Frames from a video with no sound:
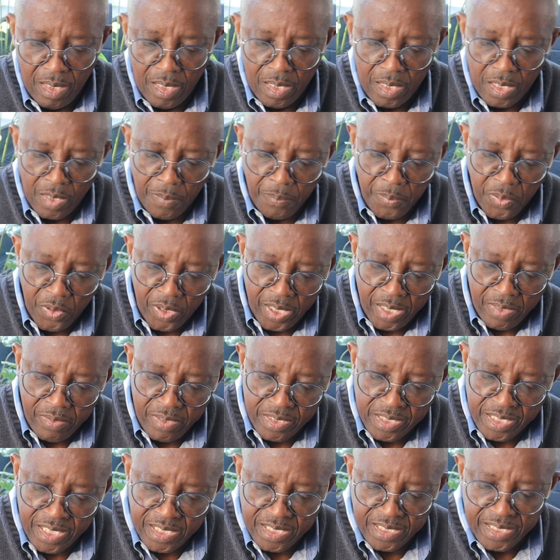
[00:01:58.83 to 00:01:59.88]
Now, prayer
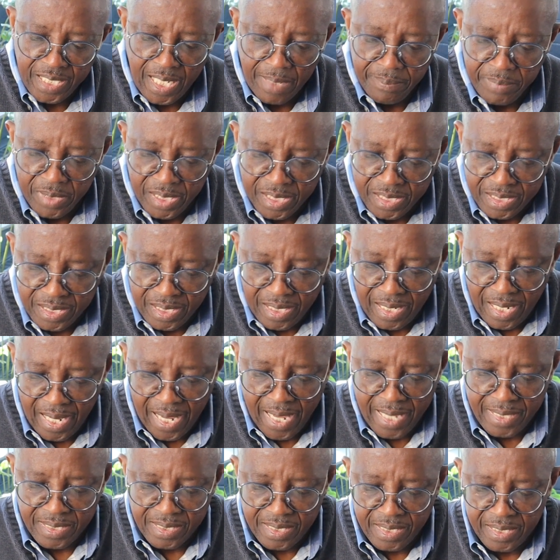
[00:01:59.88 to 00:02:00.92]
is established
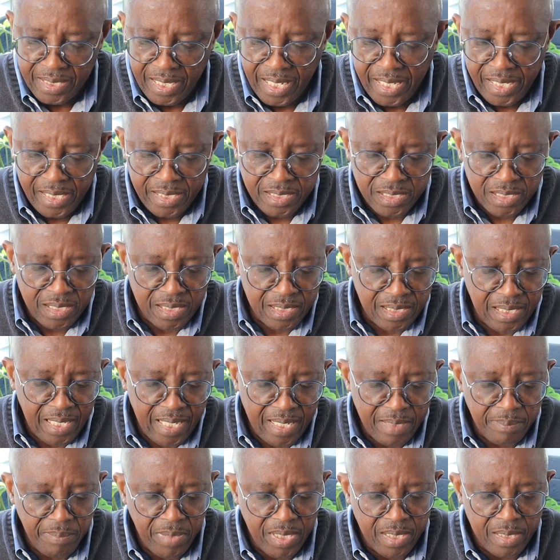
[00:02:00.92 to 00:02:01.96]
as an ancient
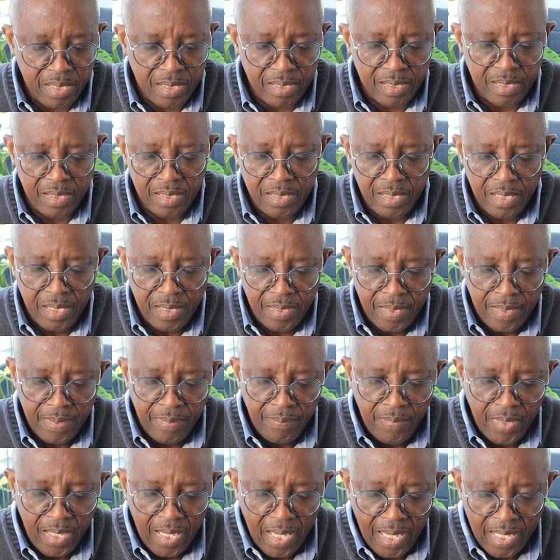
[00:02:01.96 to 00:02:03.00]
landmark
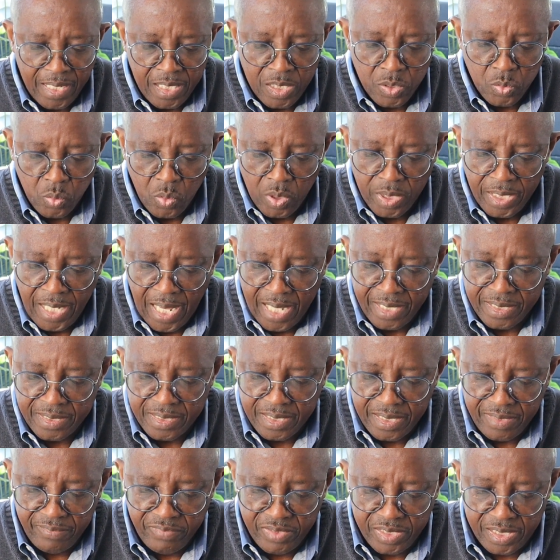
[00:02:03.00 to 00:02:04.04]
and is one
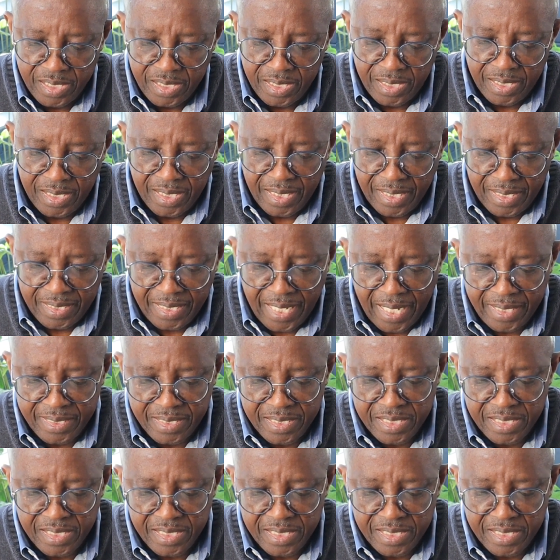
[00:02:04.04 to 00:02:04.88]
activity that